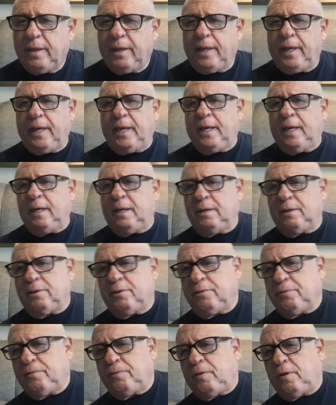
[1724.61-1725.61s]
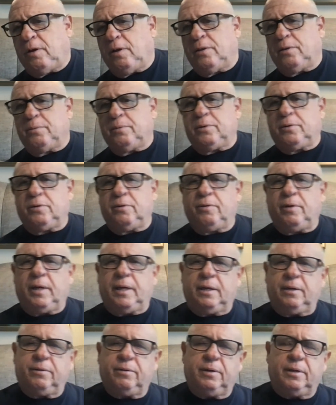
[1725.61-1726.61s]
And her father was so
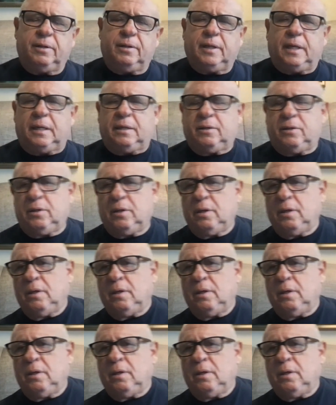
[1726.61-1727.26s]
angry that